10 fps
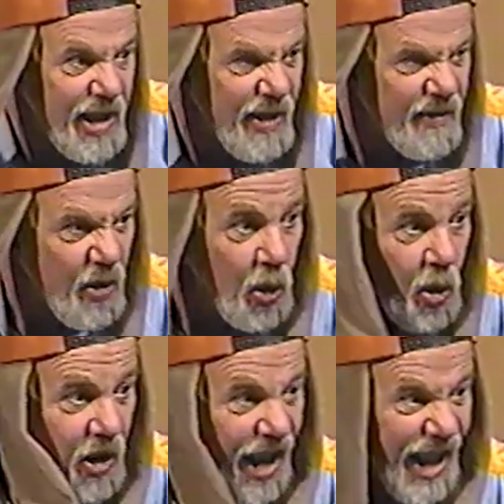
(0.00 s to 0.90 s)

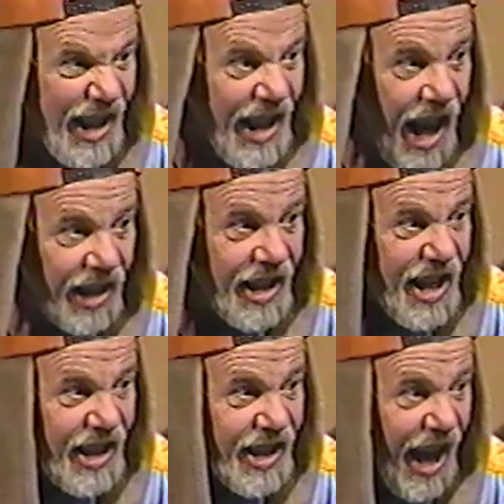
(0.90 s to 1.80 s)
before I knocked
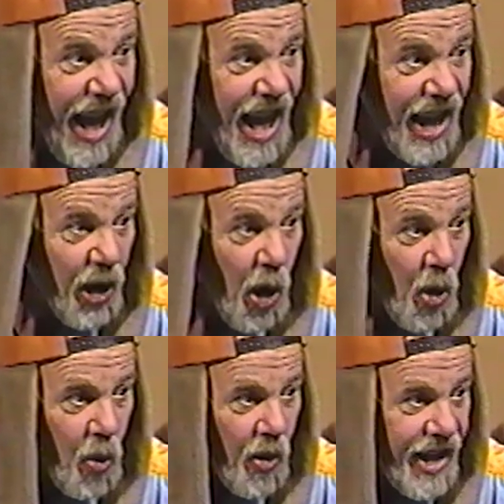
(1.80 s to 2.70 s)
his head
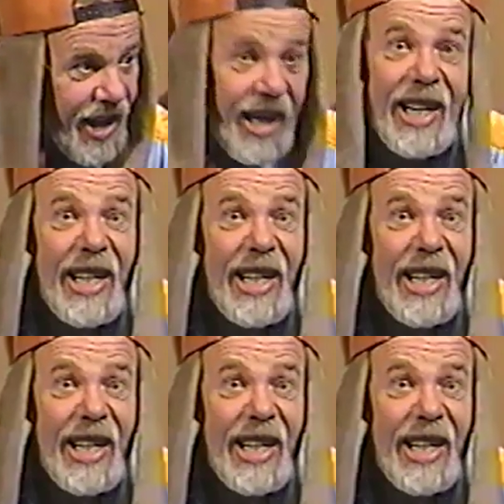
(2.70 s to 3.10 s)
away.